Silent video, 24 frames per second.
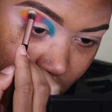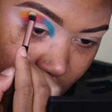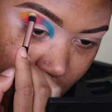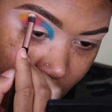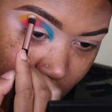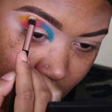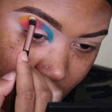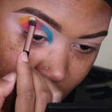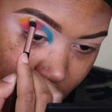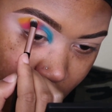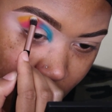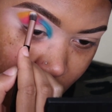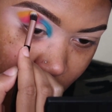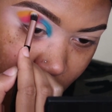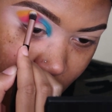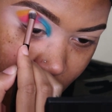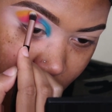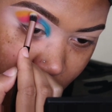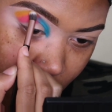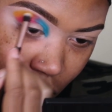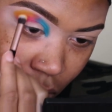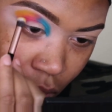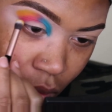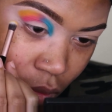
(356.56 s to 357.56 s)
And as y'all
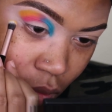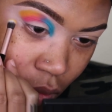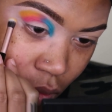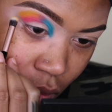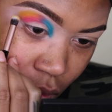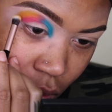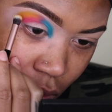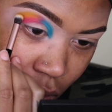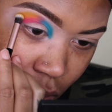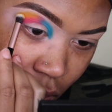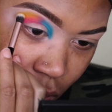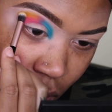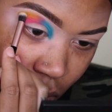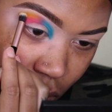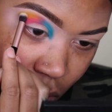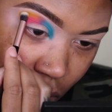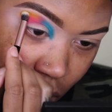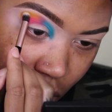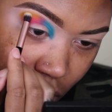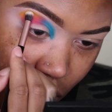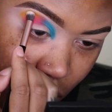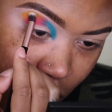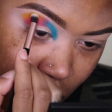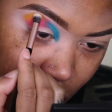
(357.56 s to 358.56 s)
can see, as I'm
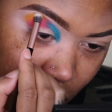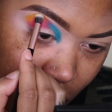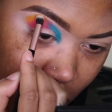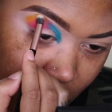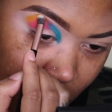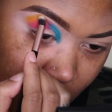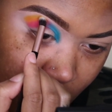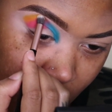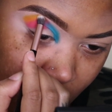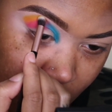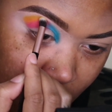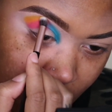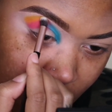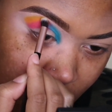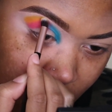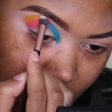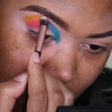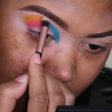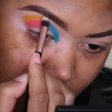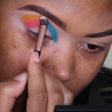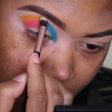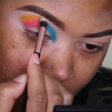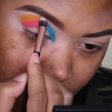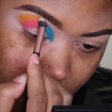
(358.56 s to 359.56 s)
packing this
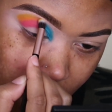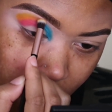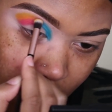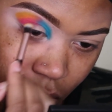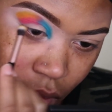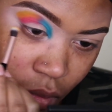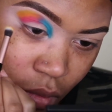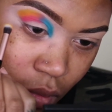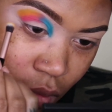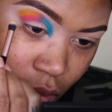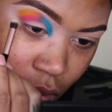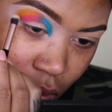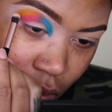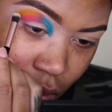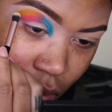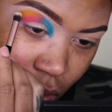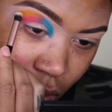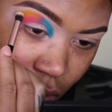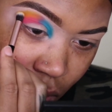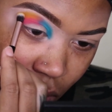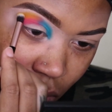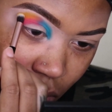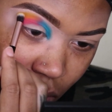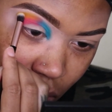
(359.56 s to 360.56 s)
on,
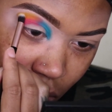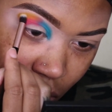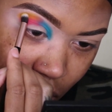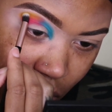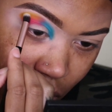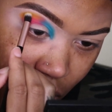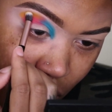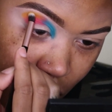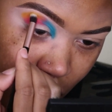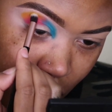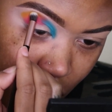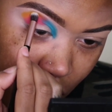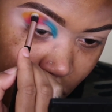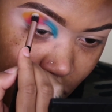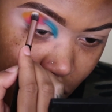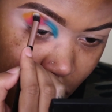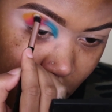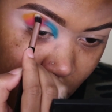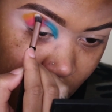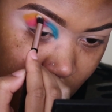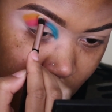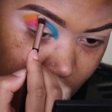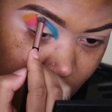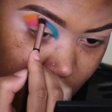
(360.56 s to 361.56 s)
it's just
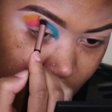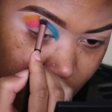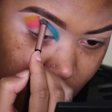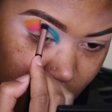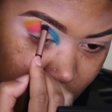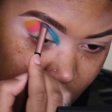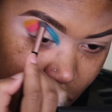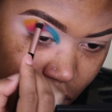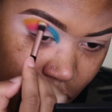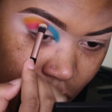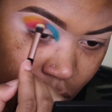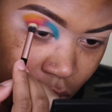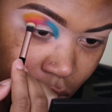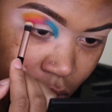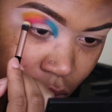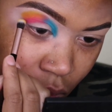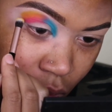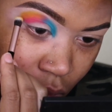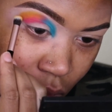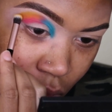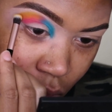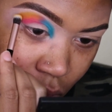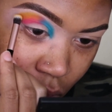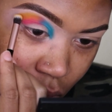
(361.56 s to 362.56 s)
blending
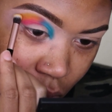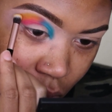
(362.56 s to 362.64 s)
right